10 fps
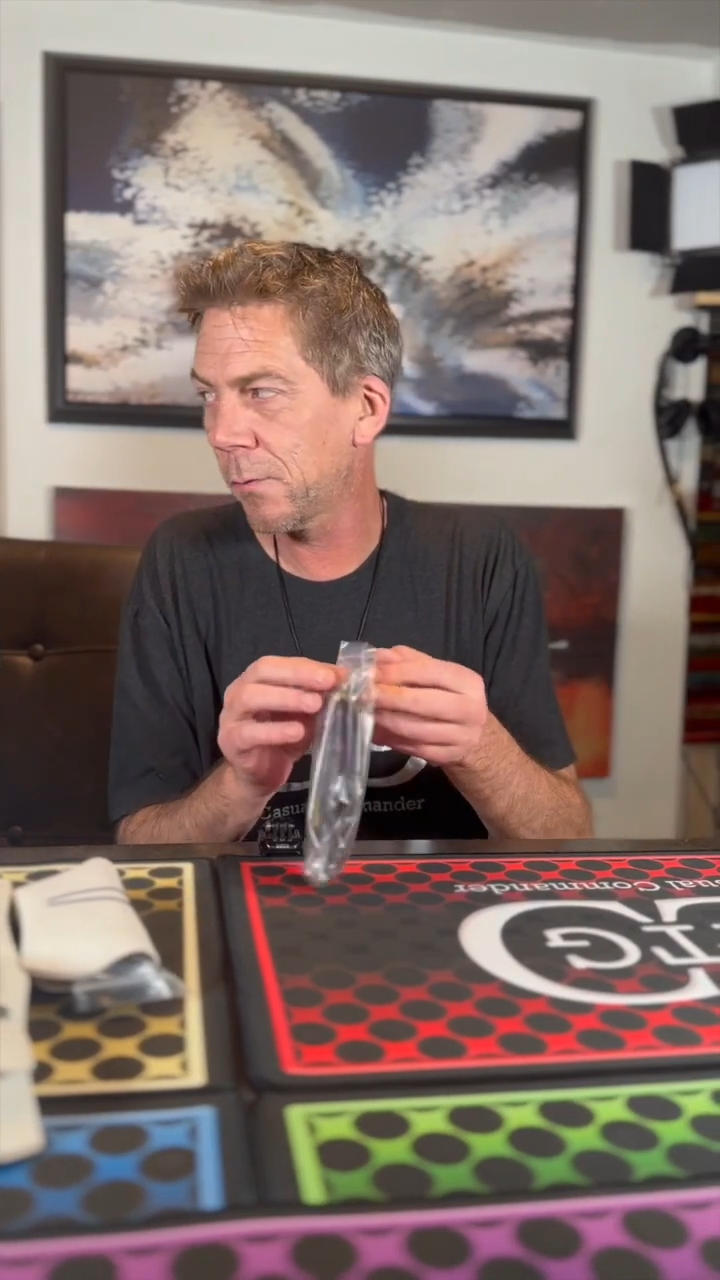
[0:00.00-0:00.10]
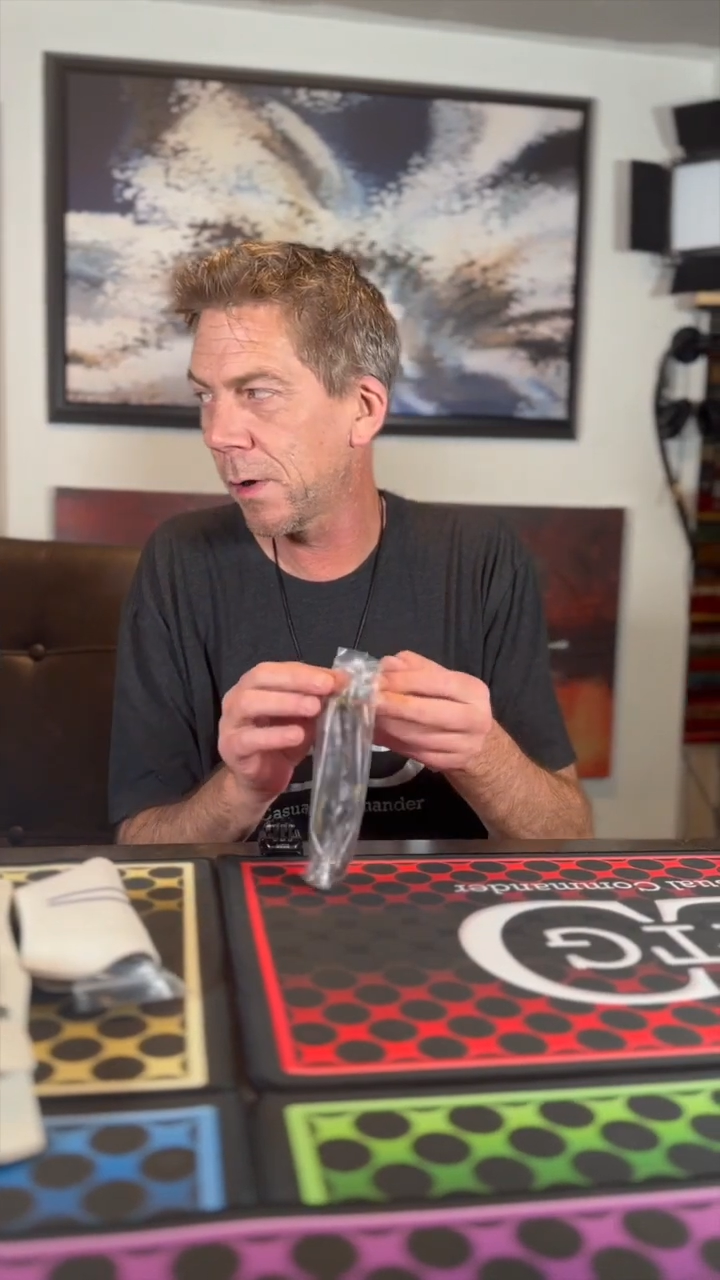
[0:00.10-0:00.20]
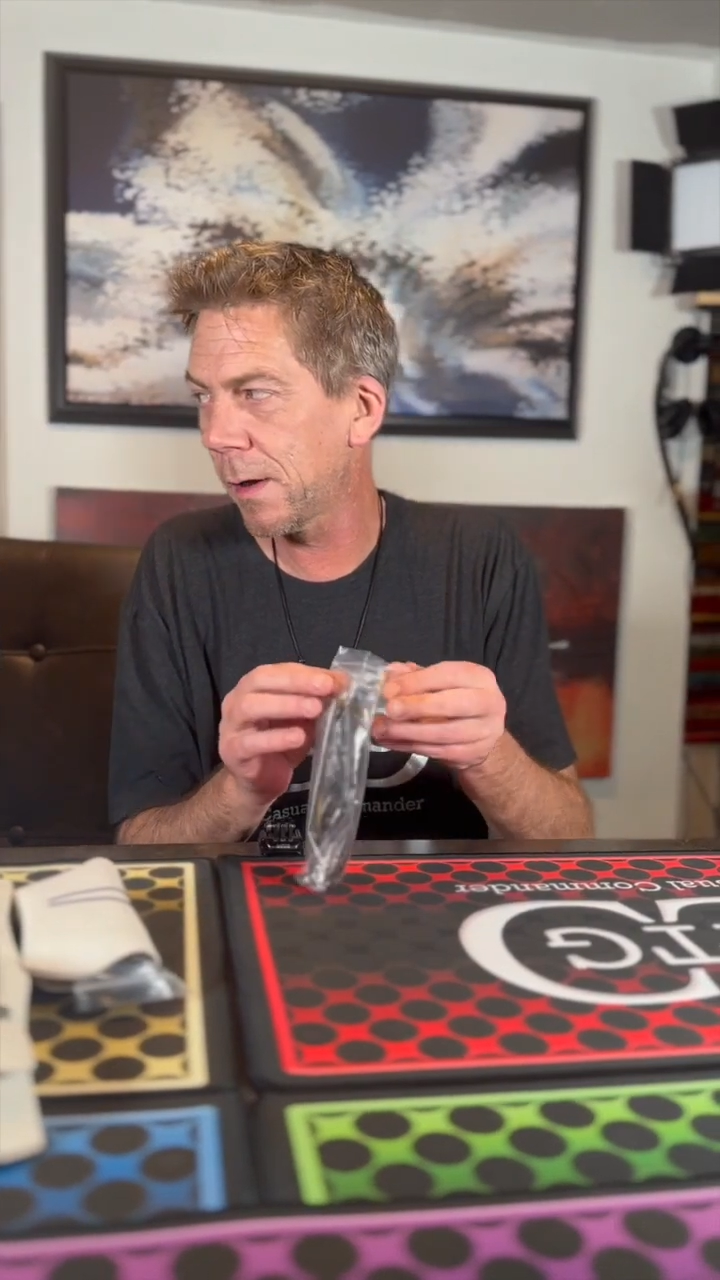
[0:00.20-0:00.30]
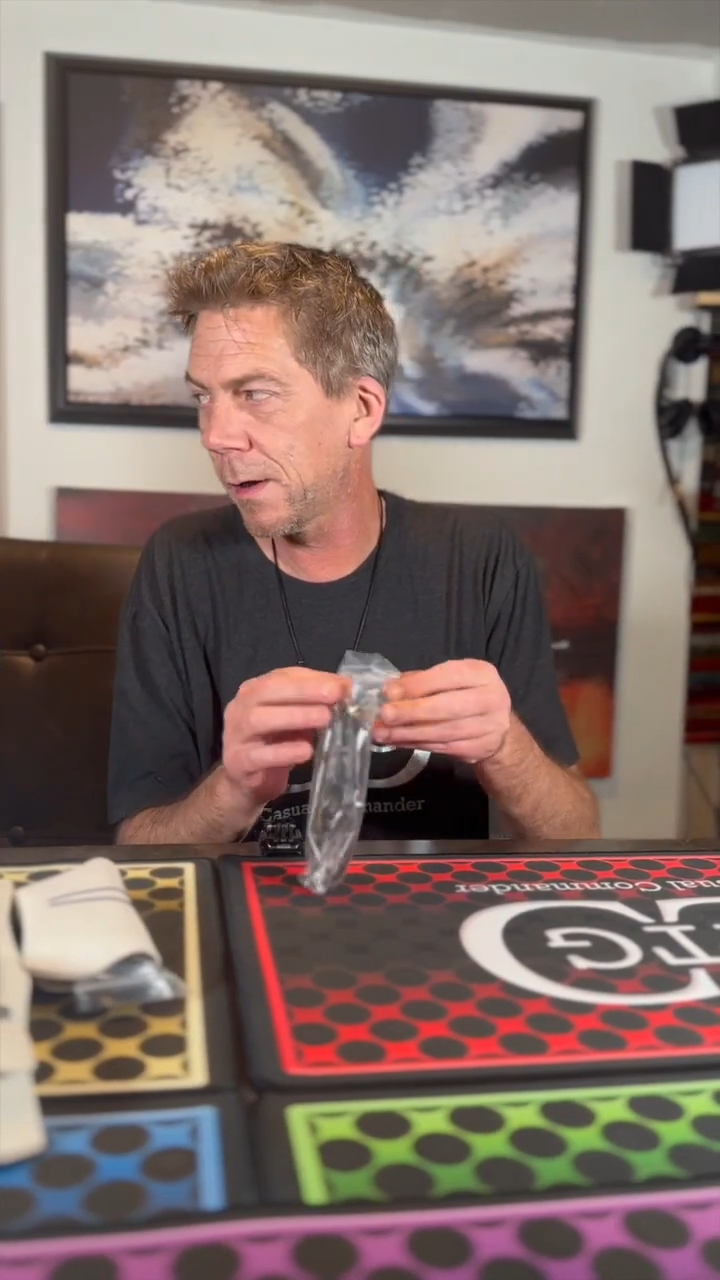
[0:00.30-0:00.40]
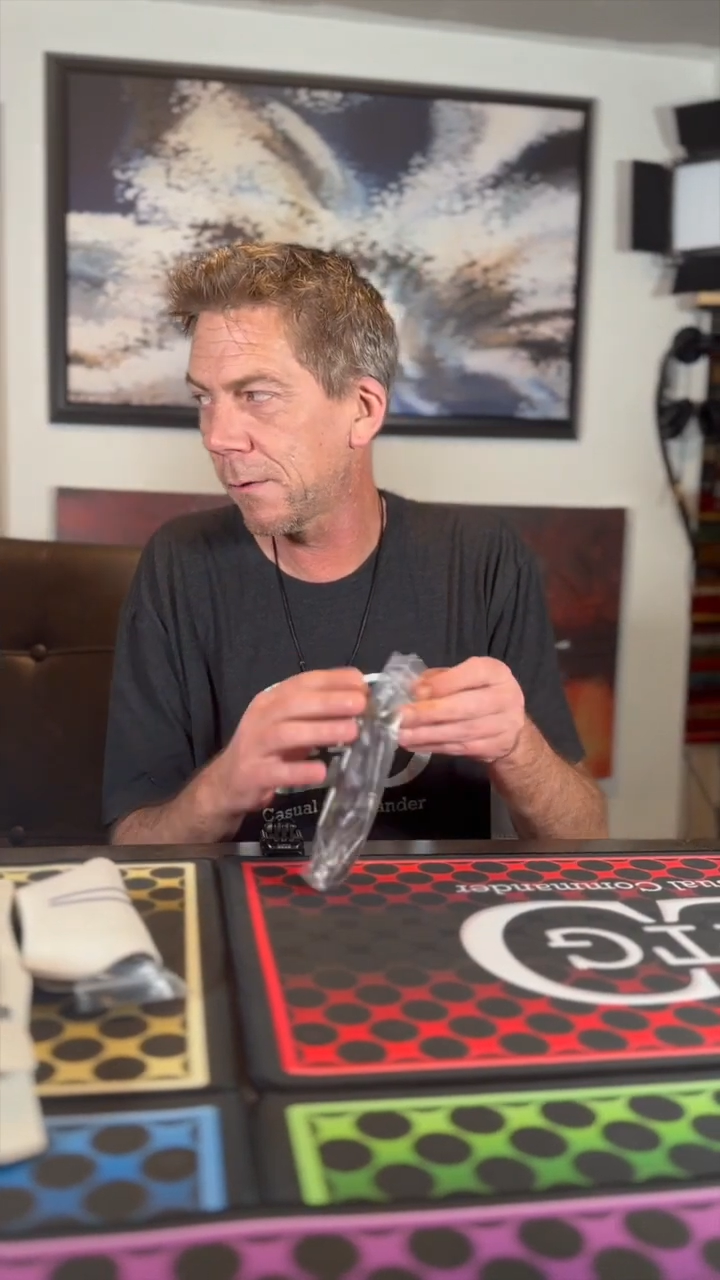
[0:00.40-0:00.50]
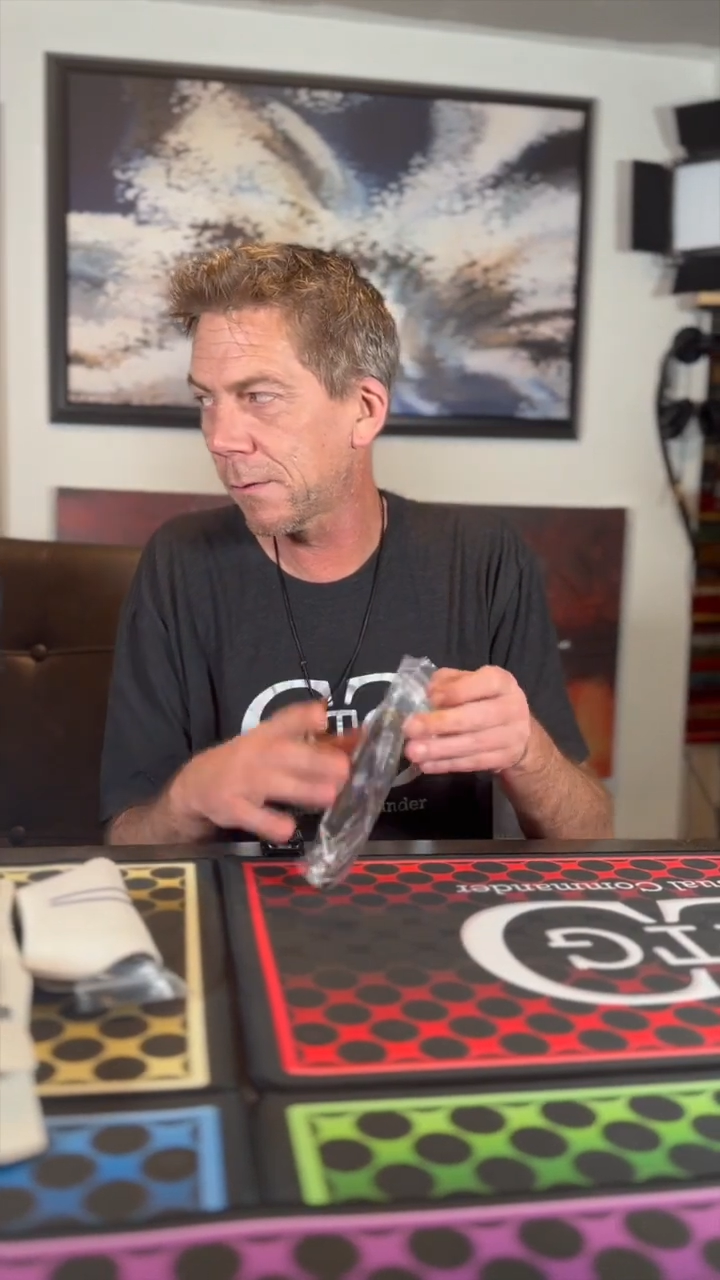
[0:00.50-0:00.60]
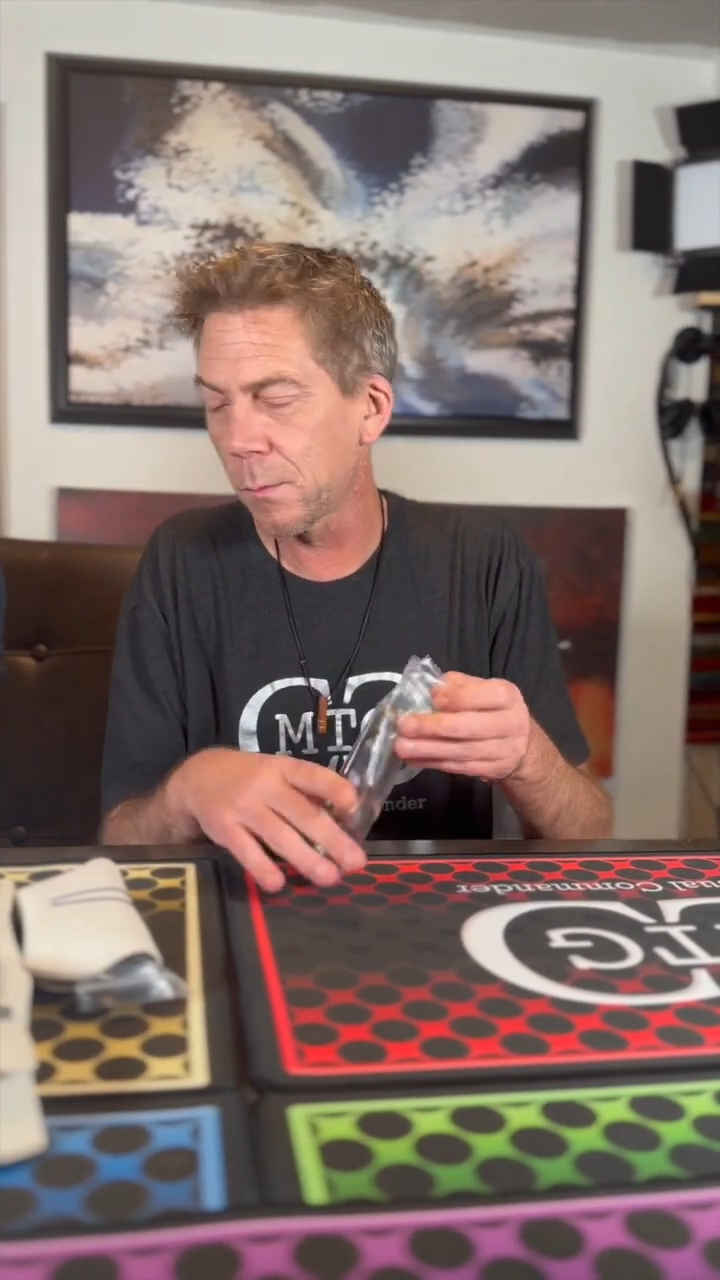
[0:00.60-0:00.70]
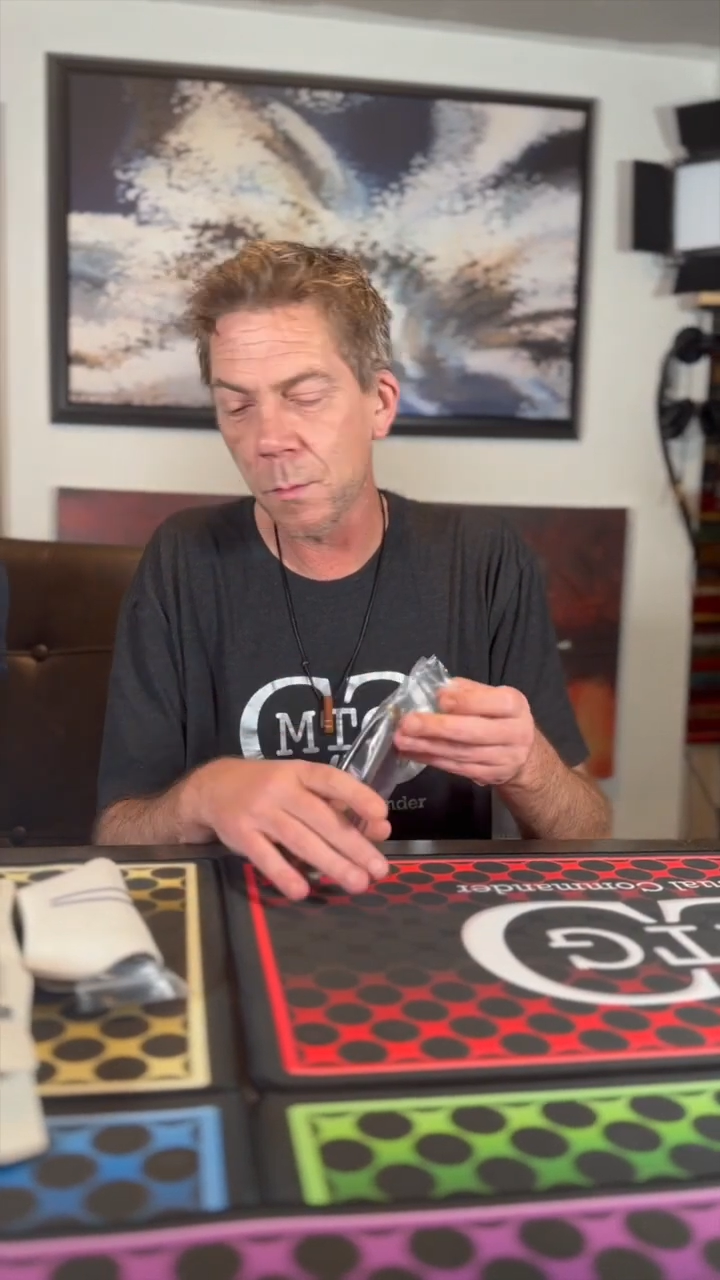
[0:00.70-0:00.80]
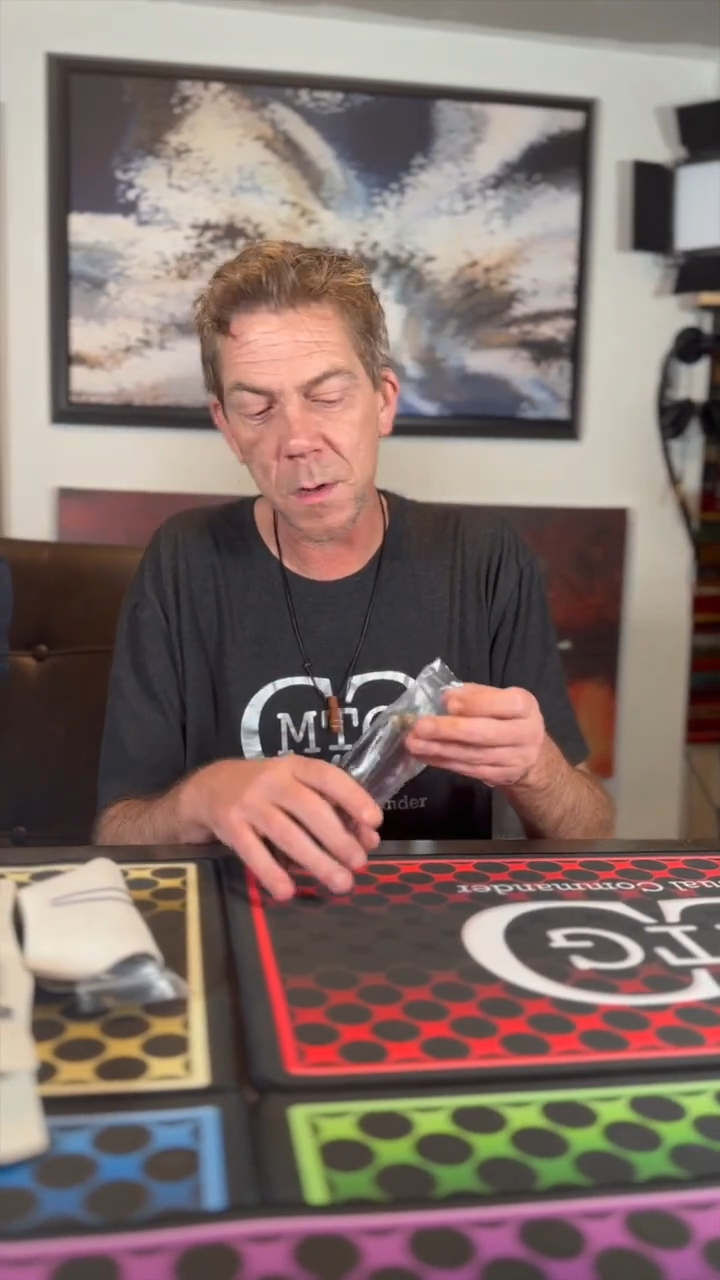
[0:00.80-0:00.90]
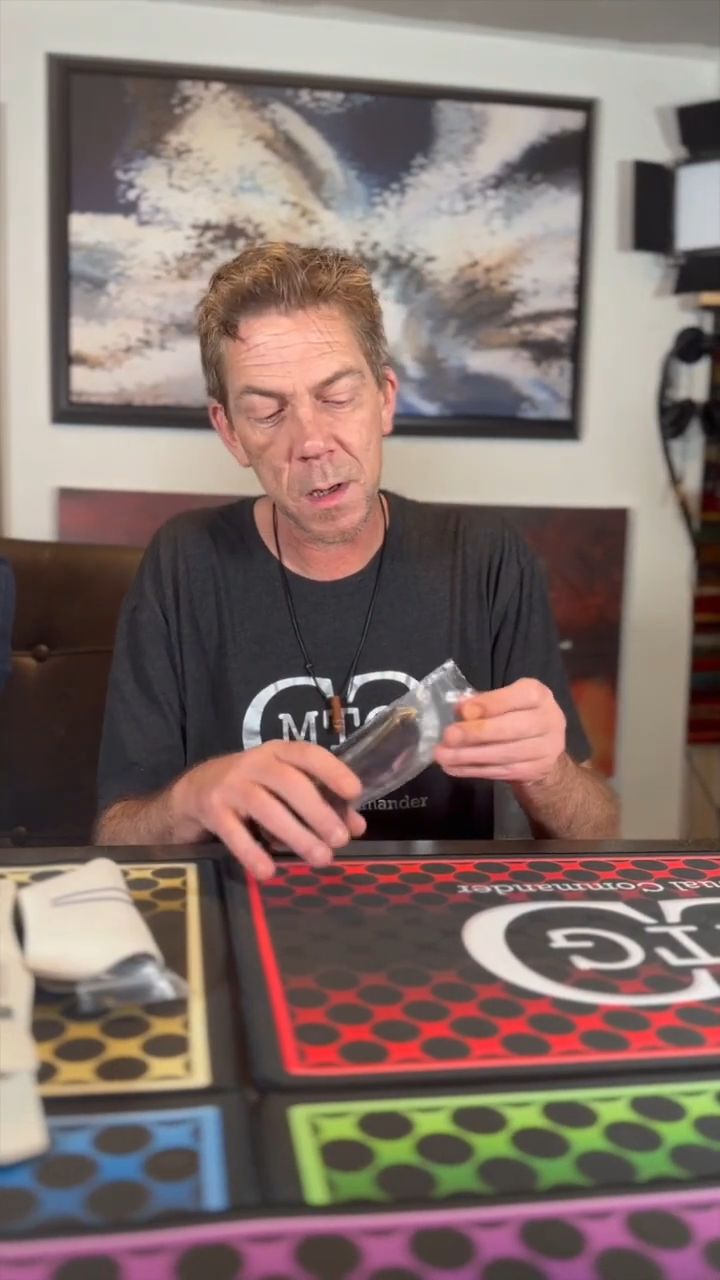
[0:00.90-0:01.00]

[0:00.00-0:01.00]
we got oh, that's um,